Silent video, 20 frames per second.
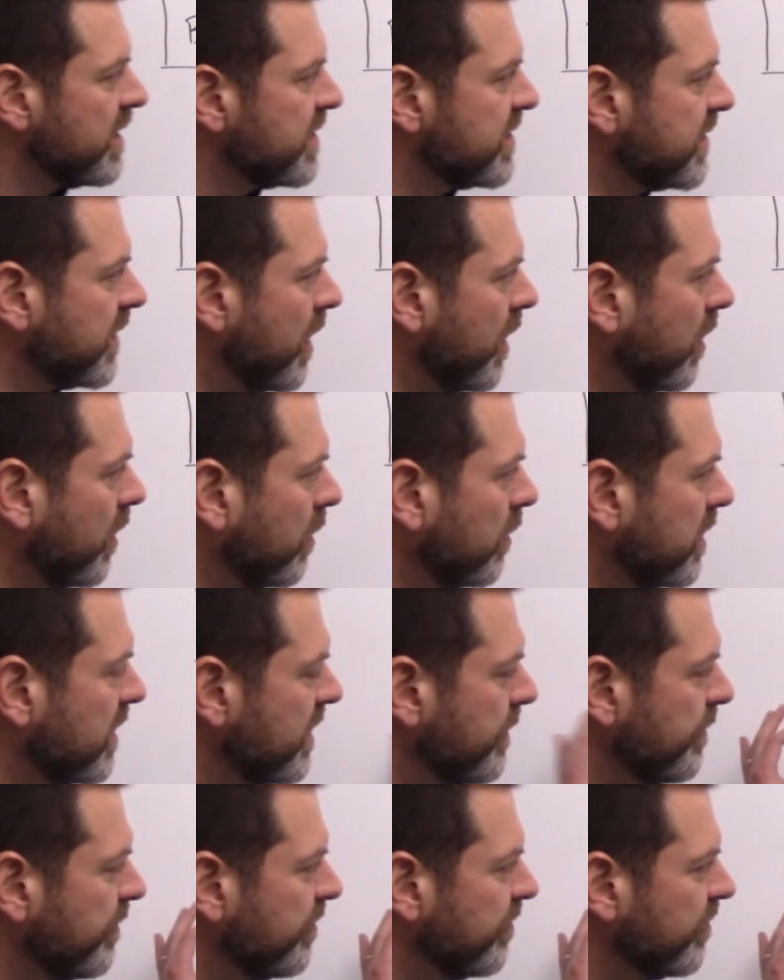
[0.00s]
So
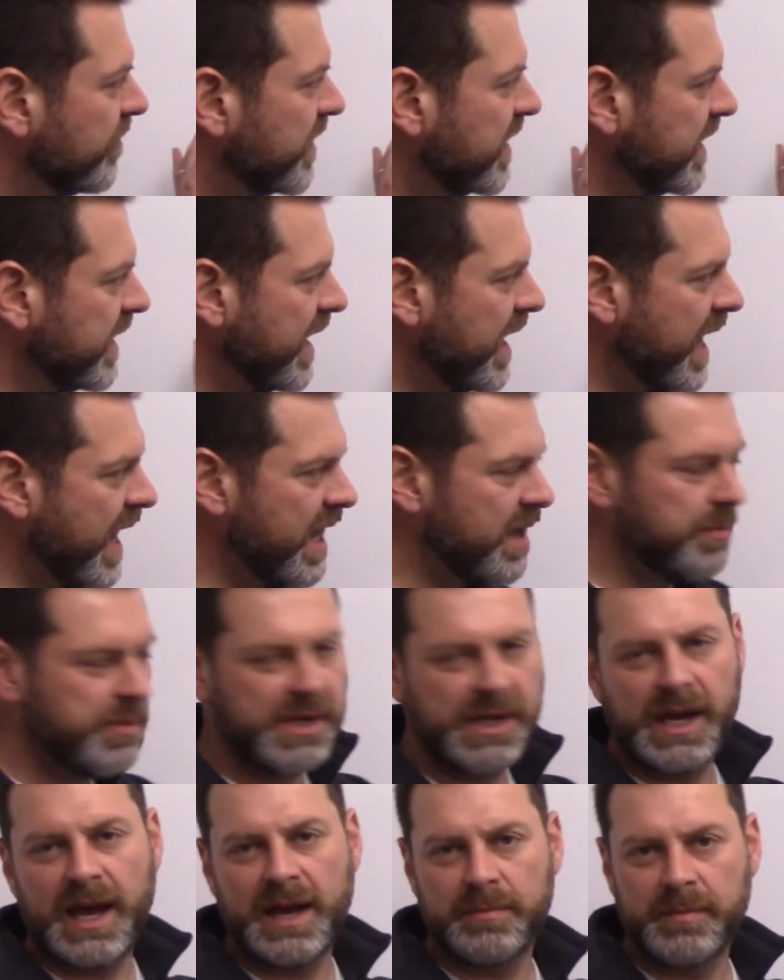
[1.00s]
the
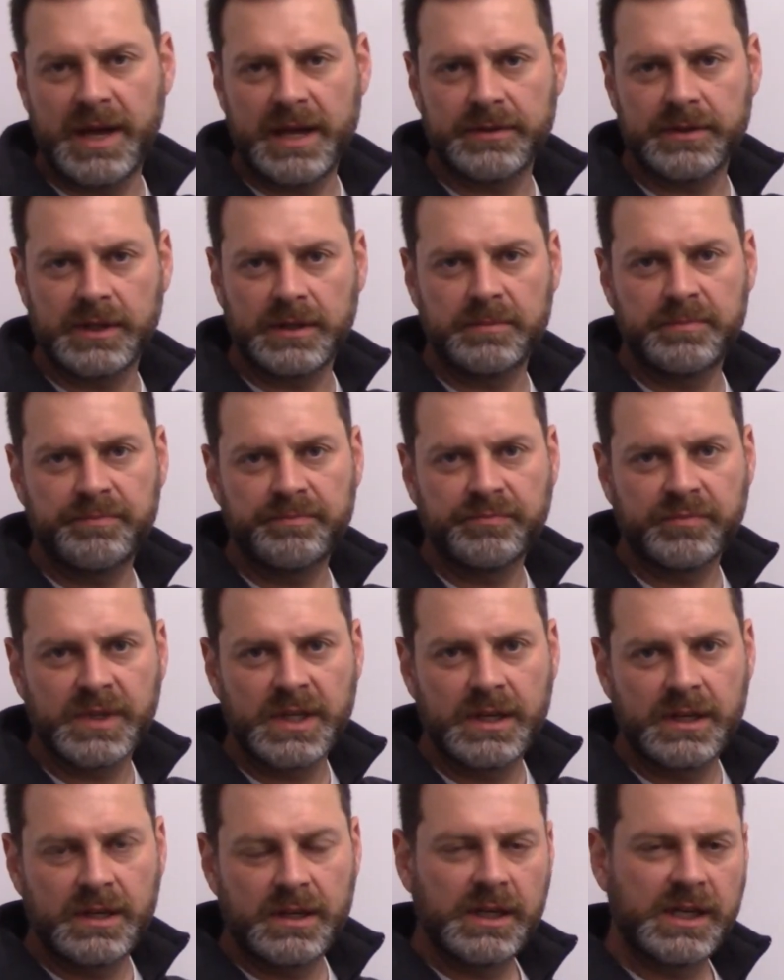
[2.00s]
API method
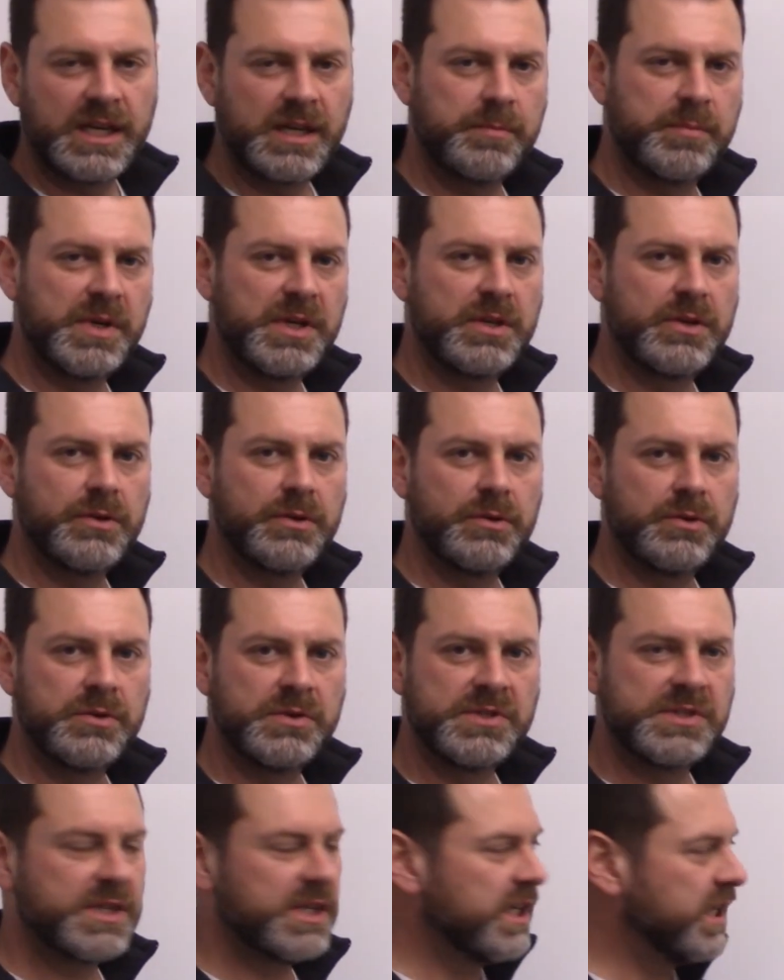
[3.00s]
can be
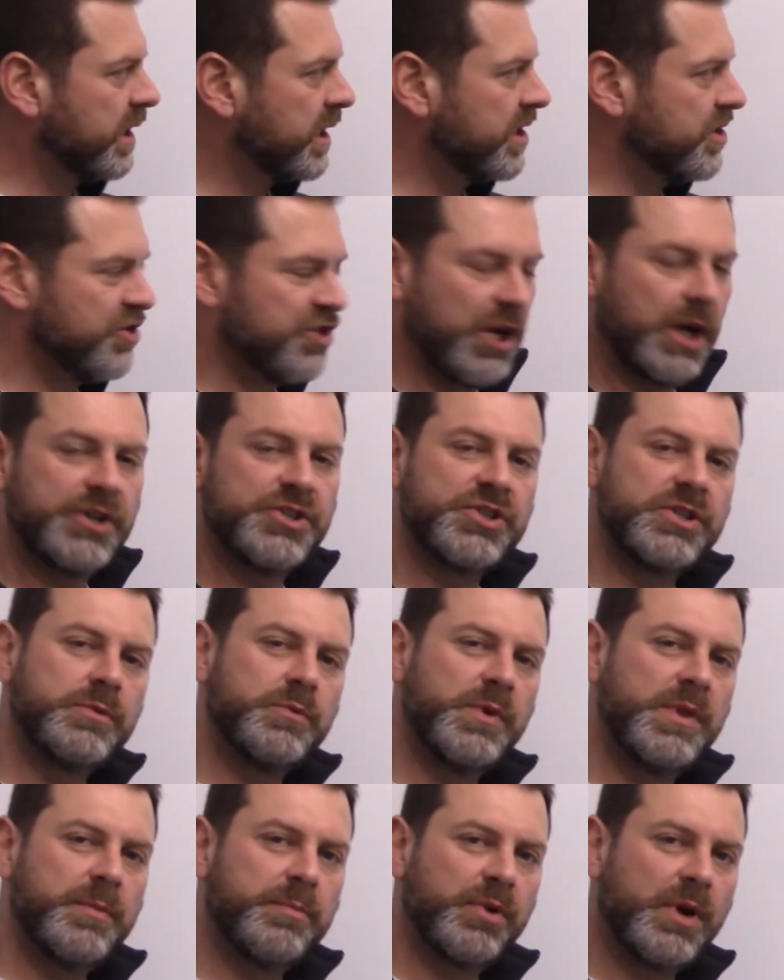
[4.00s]
used in
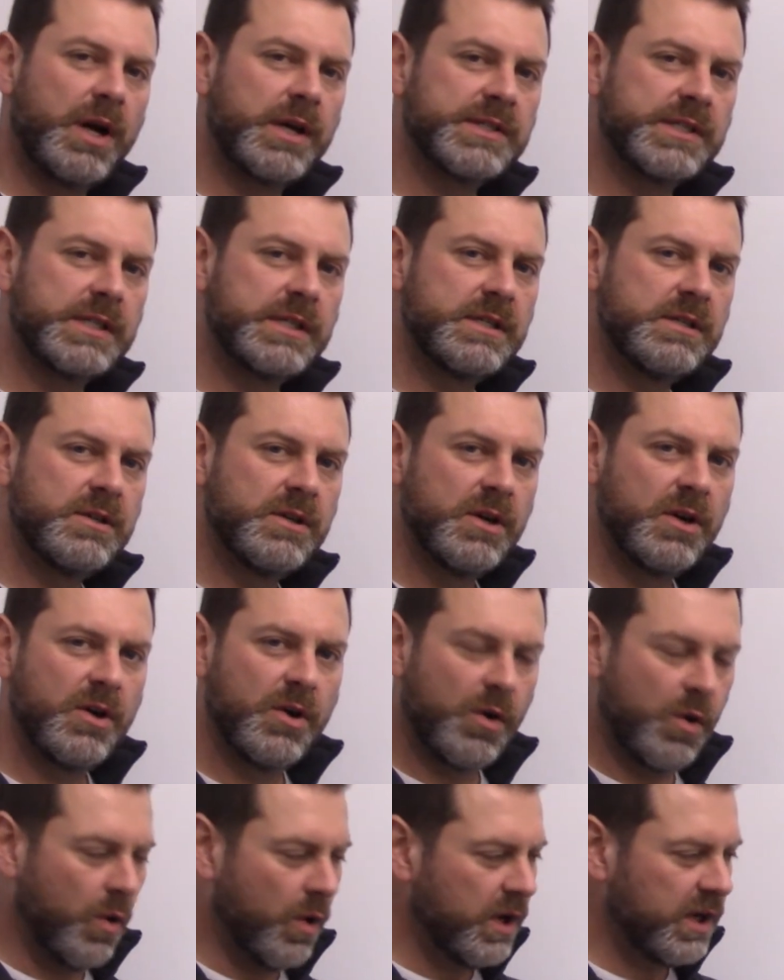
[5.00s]
conjunction with a proxy
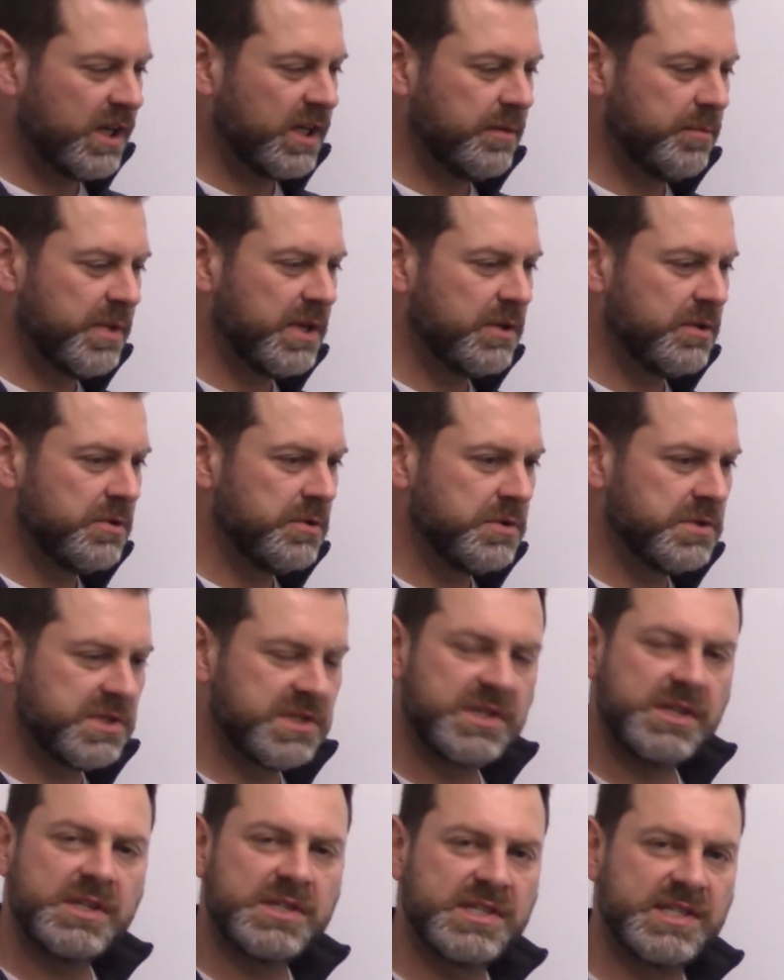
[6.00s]
or can be
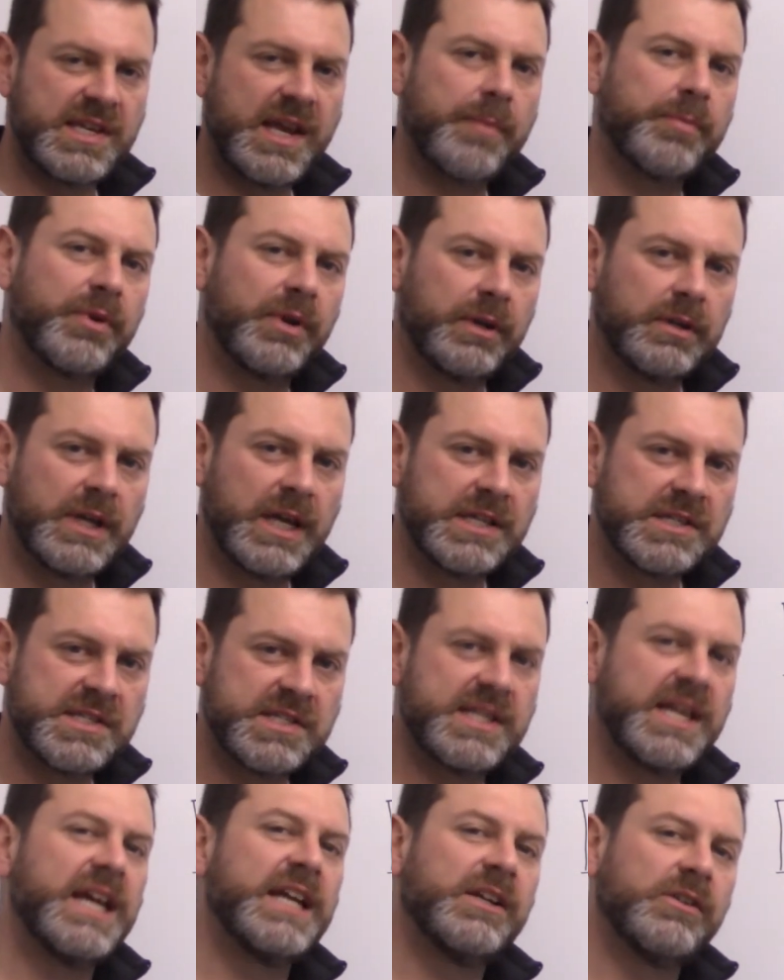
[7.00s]
used separate and
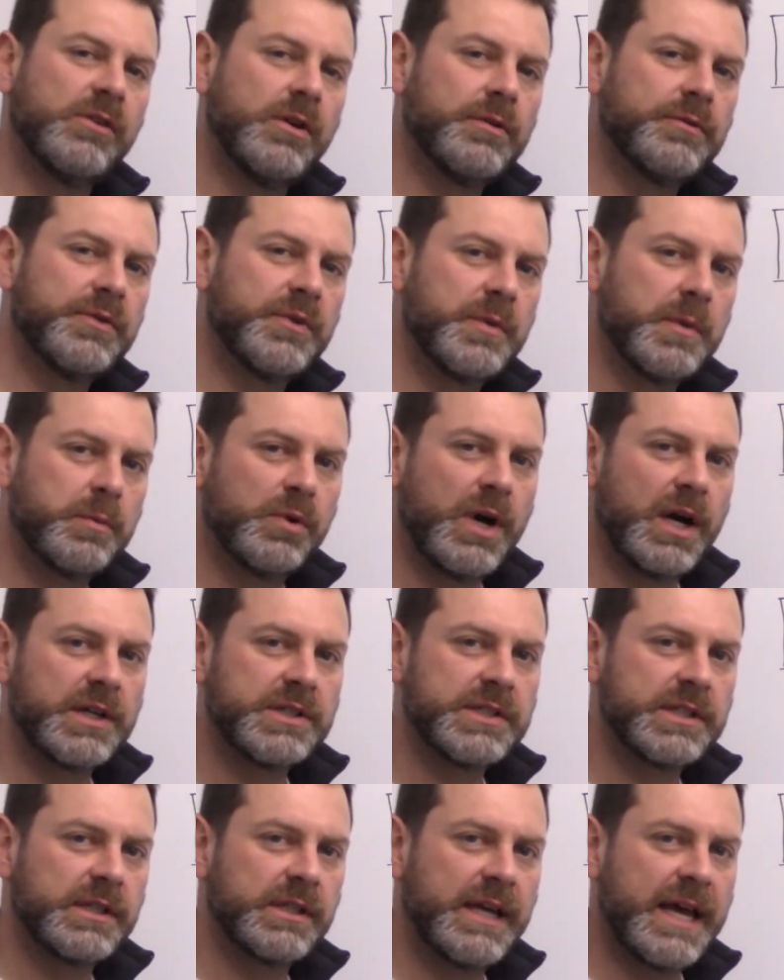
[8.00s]
standalone from the
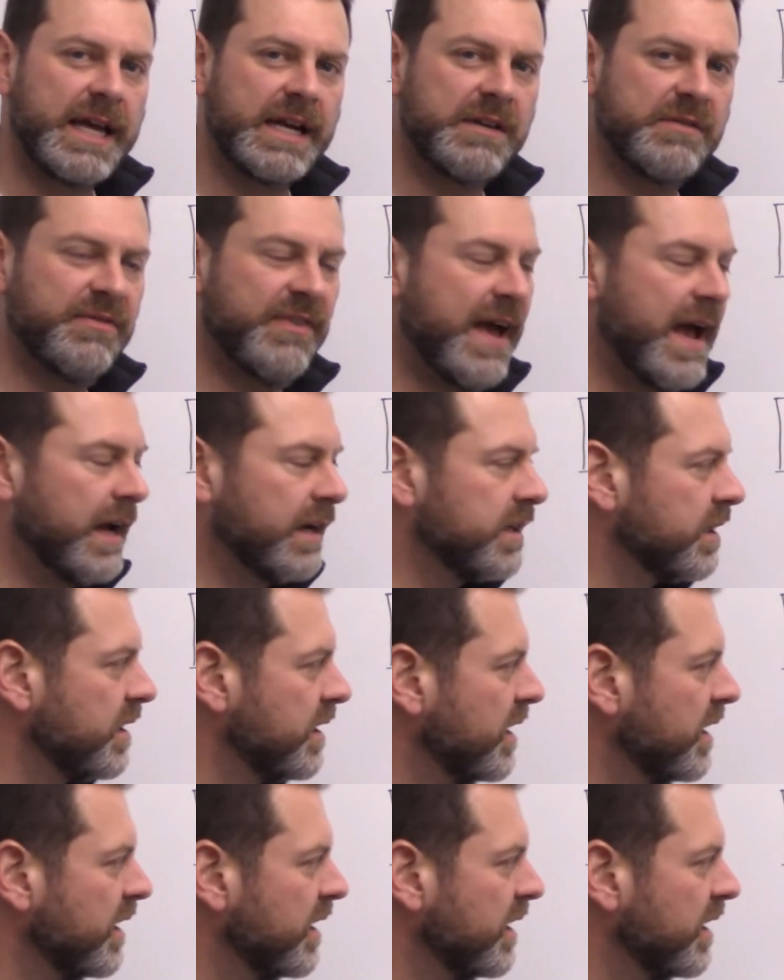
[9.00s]
proxy. And in fact,